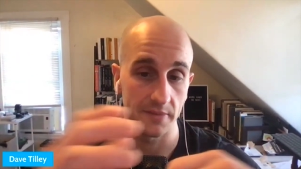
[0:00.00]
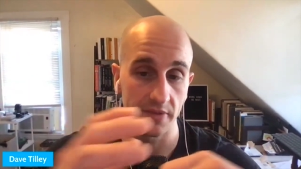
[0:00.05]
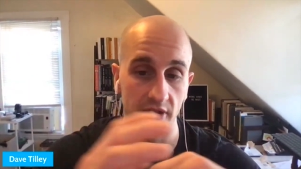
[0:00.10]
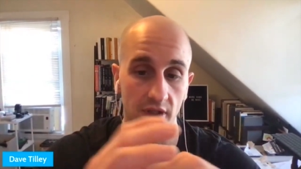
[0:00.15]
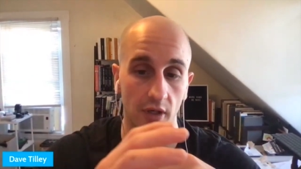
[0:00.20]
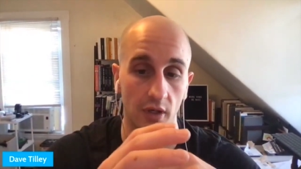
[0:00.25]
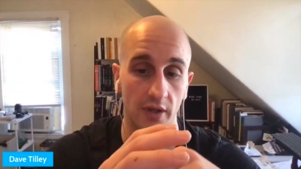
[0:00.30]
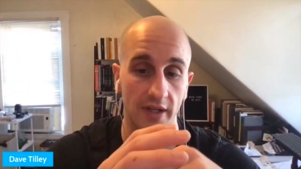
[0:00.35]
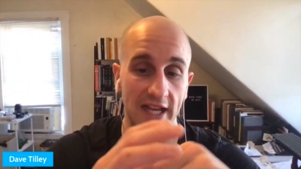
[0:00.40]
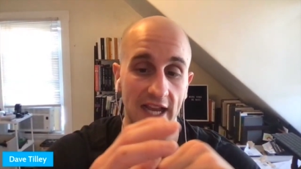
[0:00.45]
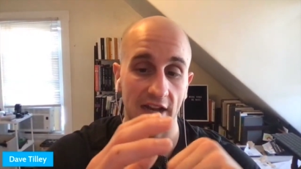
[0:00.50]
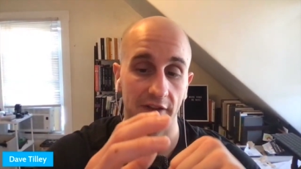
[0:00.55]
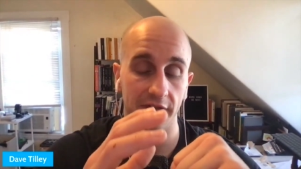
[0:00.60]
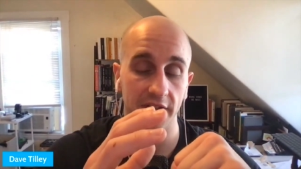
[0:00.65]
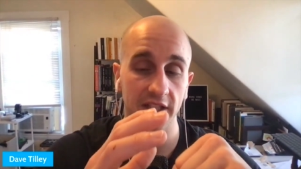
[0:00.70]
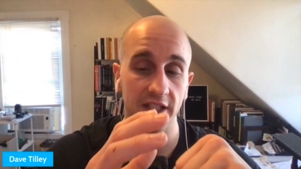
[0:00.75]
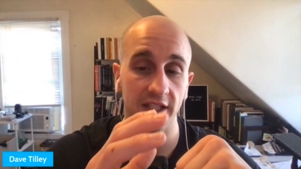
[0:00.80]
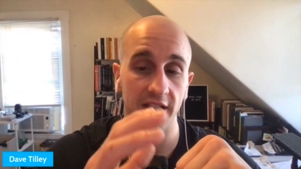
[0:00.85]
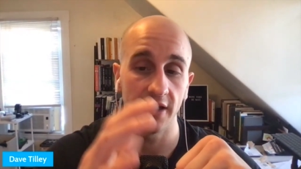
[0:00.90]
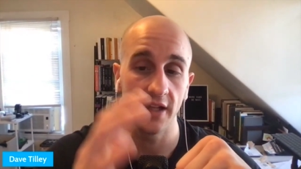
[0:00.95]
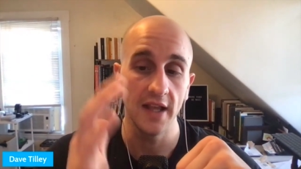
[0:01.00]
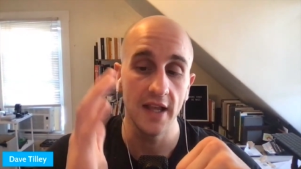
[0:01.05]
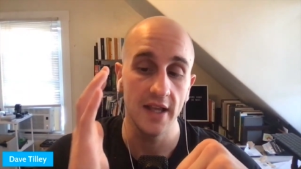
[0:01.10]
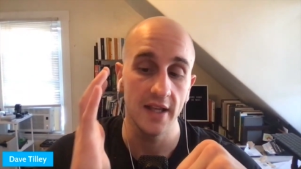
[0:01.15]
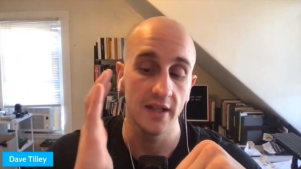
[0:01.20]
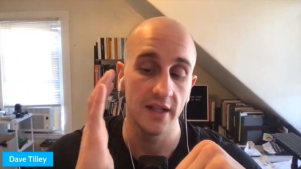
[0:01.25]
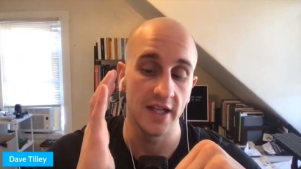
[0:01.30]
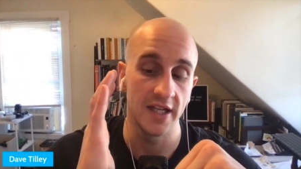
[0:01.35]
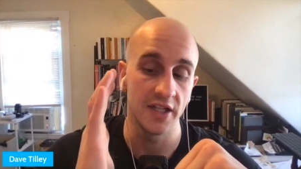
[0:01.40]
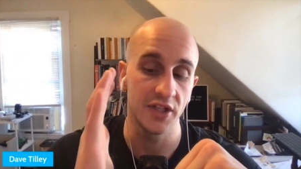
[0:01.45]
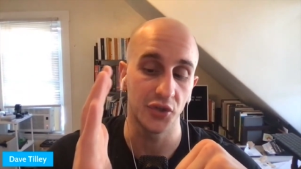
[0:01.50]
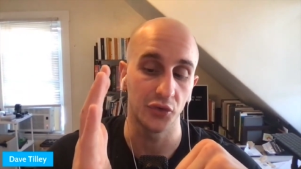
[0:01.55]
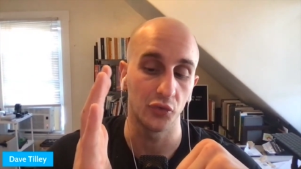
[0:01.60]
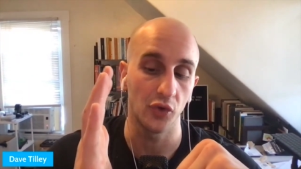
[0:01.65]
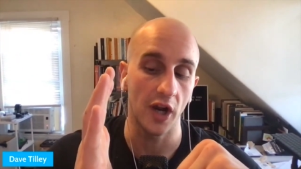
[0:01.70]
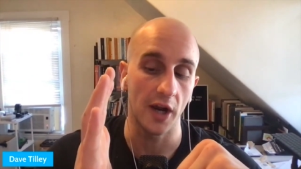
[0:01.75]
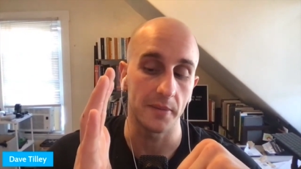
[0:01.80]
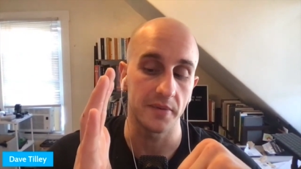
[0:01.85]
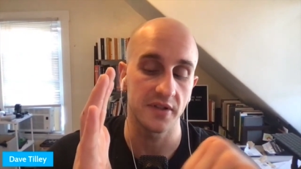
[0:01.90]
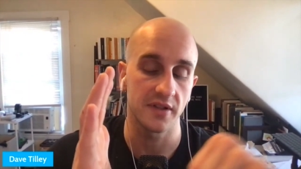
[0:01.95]
So caffeine
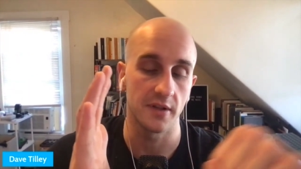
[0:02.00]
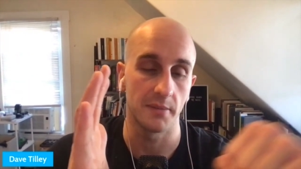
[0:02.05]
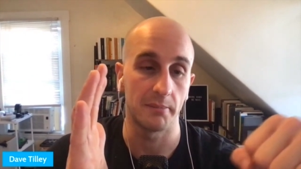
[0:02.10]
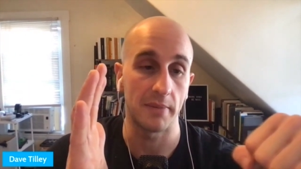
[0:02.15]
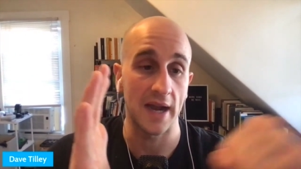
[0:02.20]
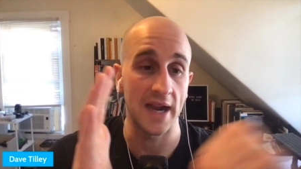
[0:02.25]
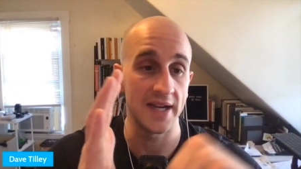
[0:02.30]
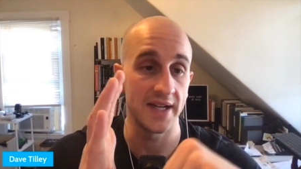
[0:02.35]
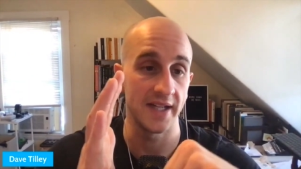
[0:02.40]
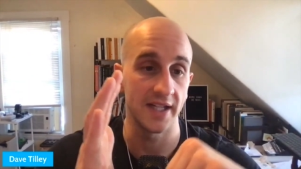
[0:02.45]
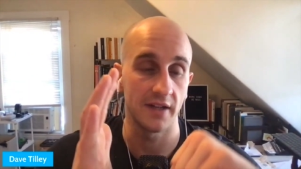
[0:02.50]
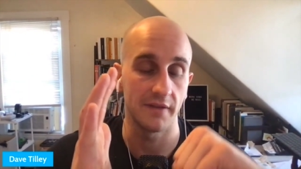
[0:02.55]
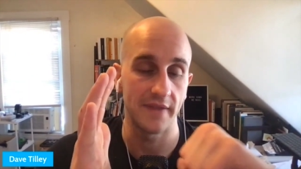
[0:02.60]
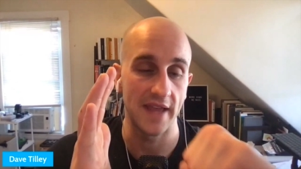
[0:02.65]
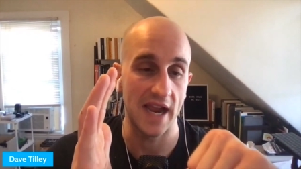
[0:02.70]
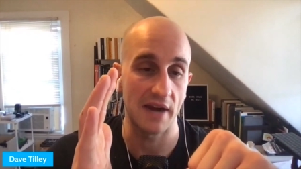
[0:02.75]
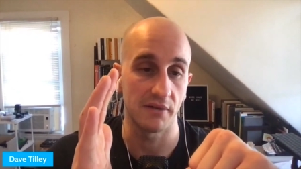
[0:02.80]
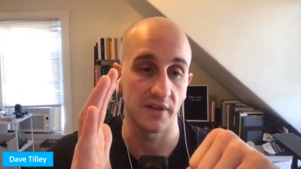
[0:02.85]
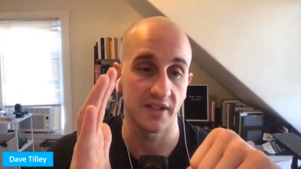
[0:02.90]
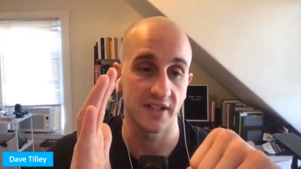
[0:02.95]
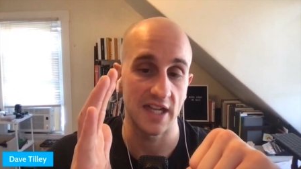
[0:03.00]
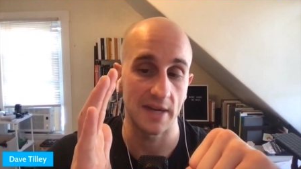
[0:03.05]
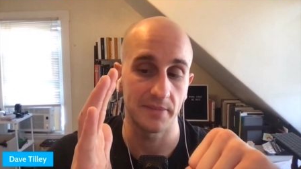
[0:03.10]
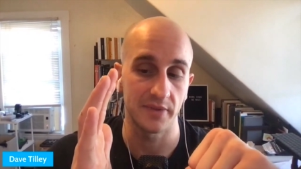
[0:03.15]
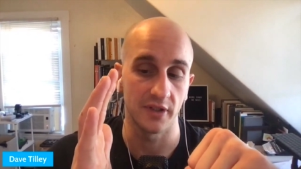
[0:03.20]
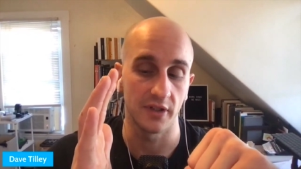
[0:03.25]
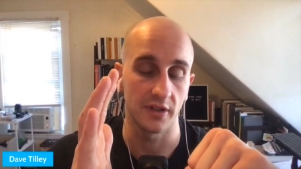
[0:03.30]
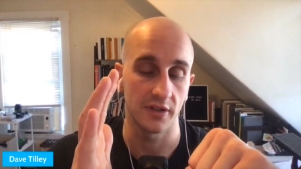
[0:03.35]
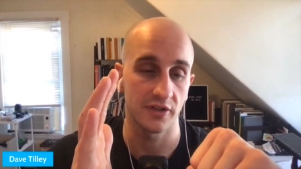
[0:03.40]
interrupts the binding of that receptor.